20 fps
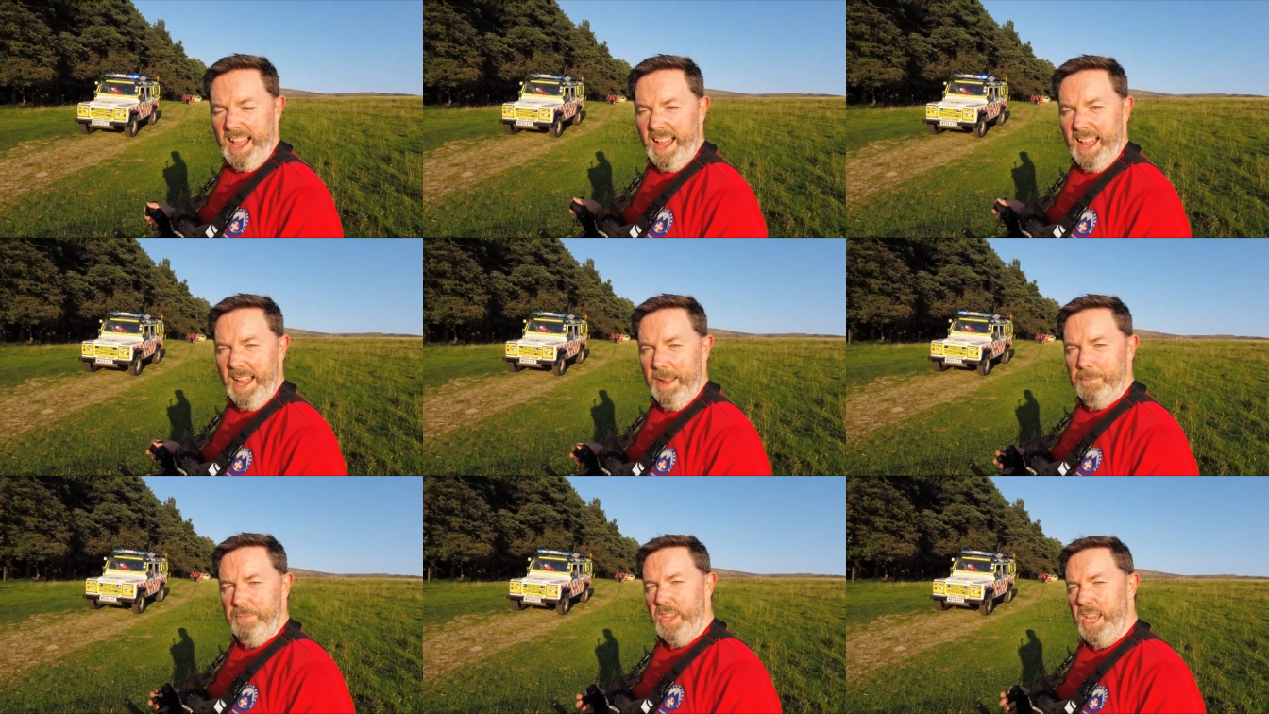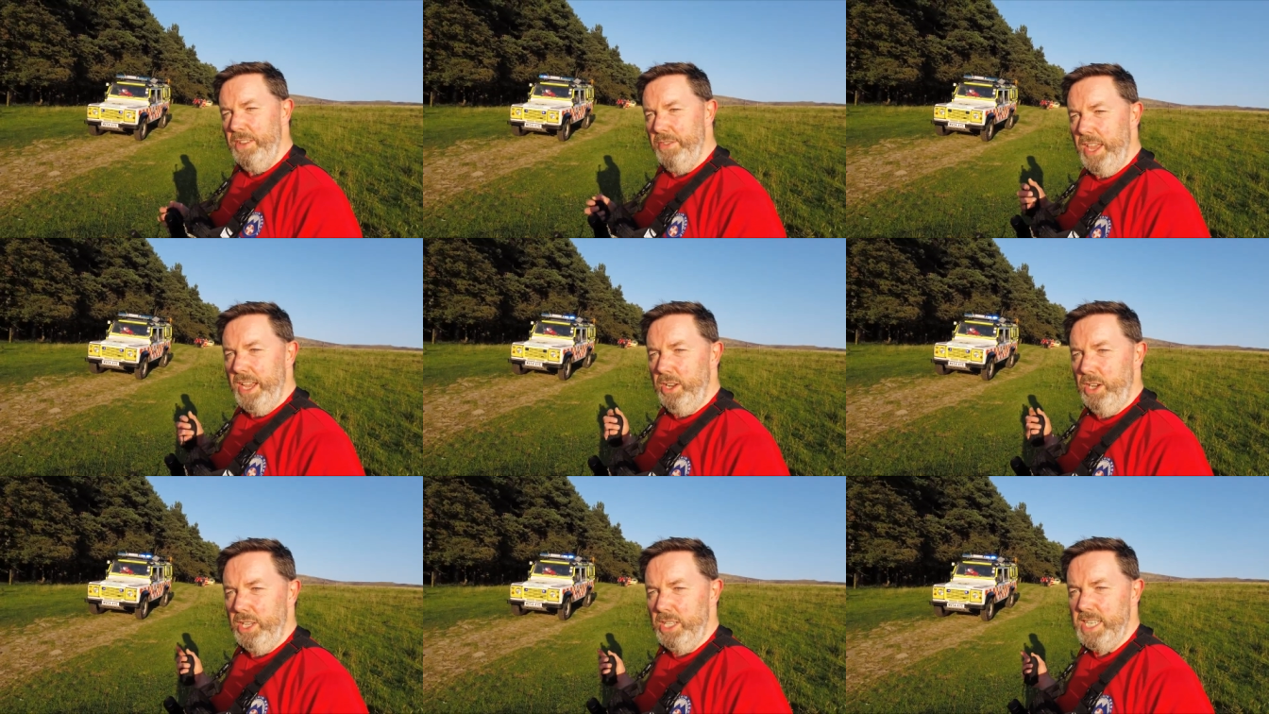Um,
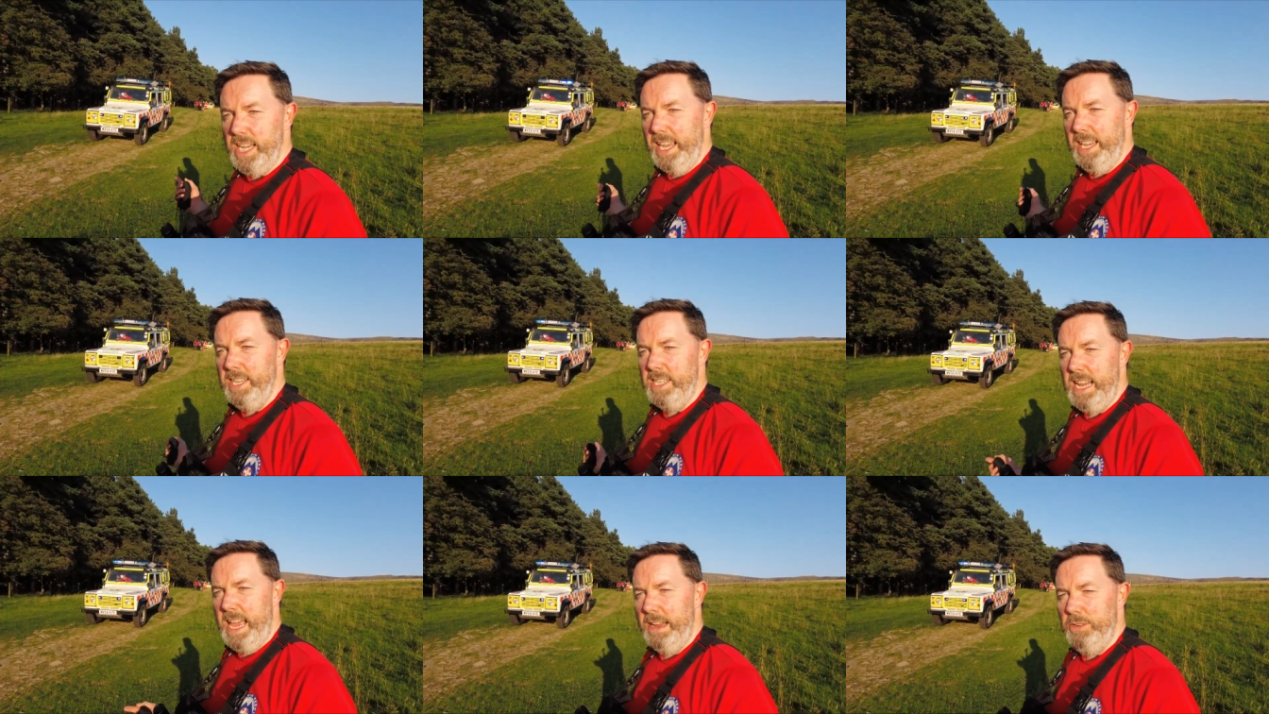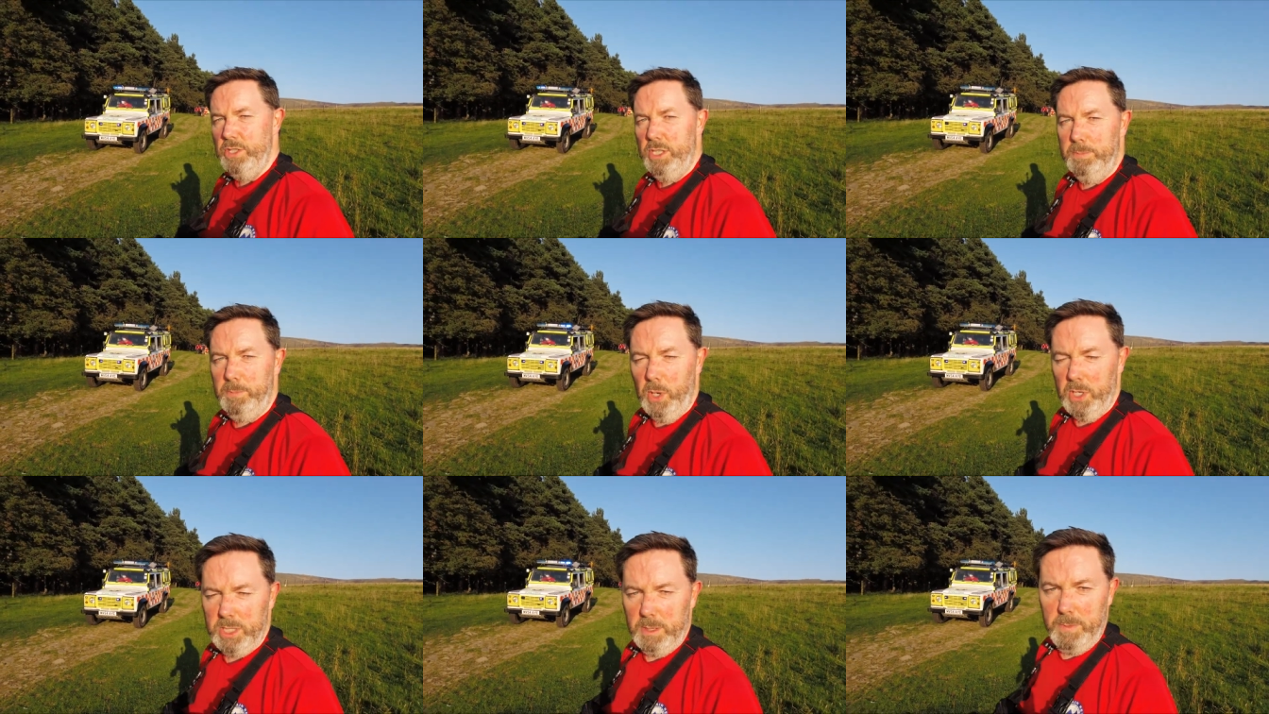they're going to take her down to
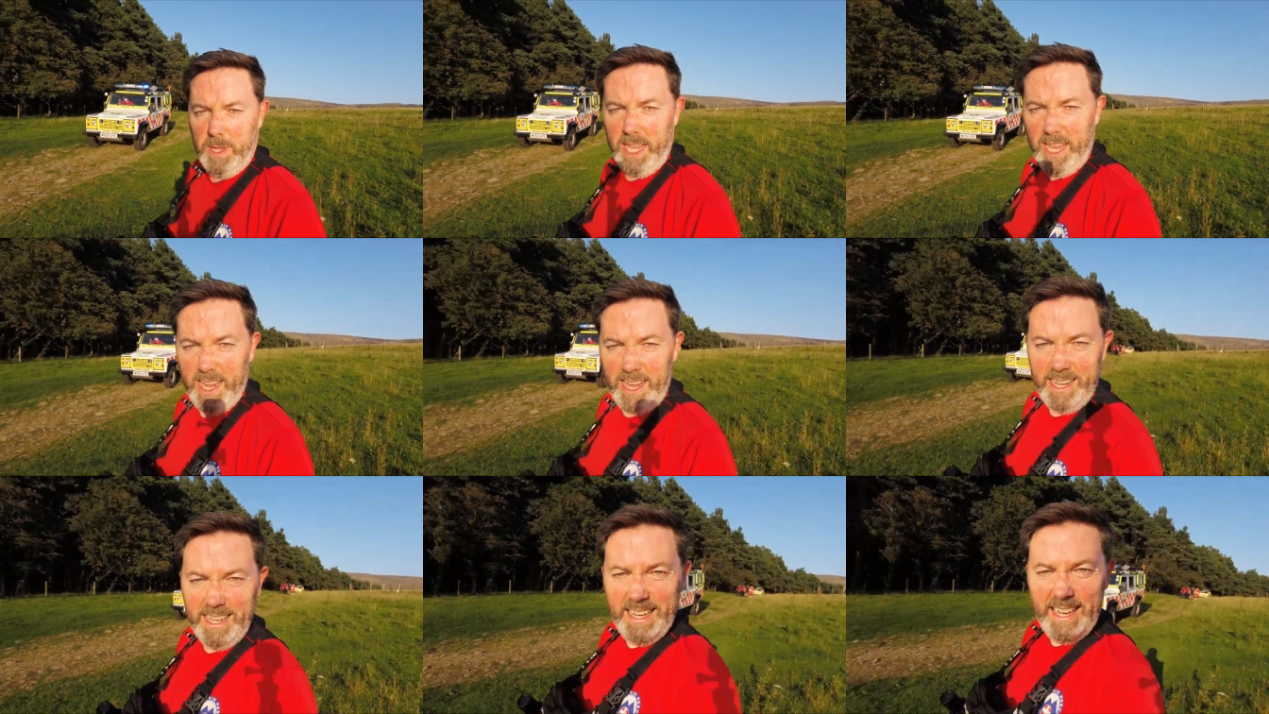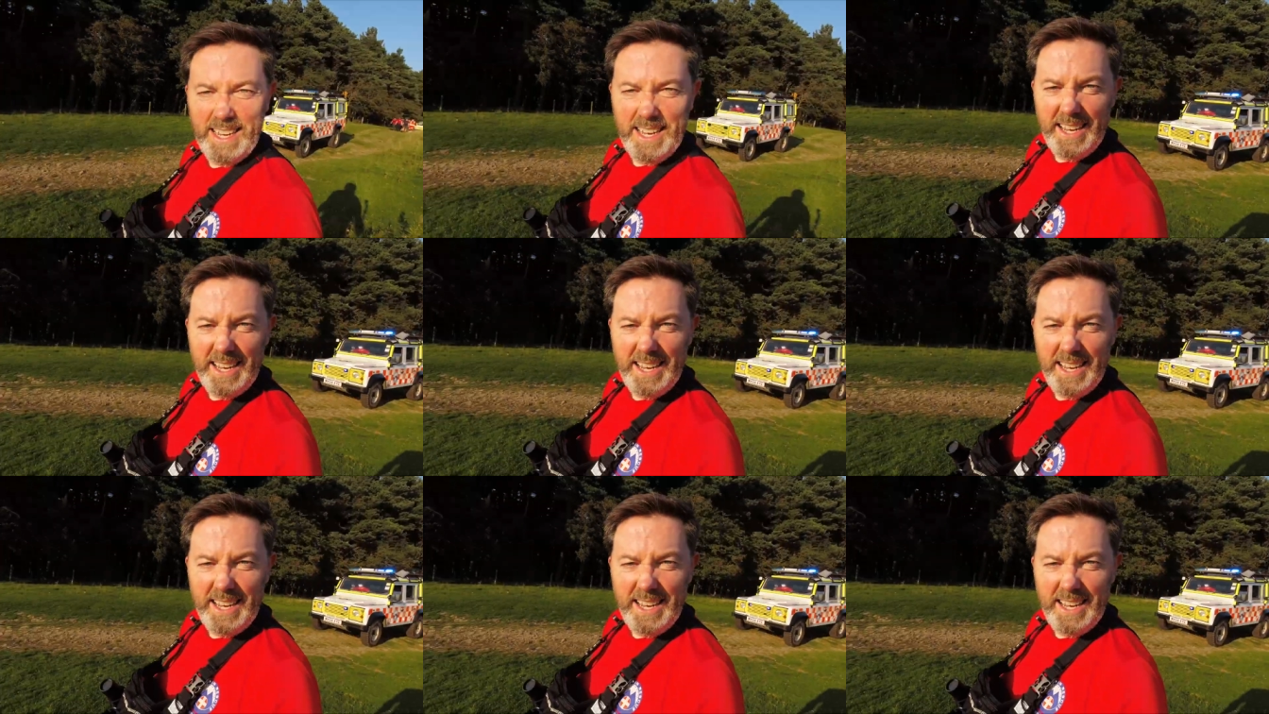the bottom here.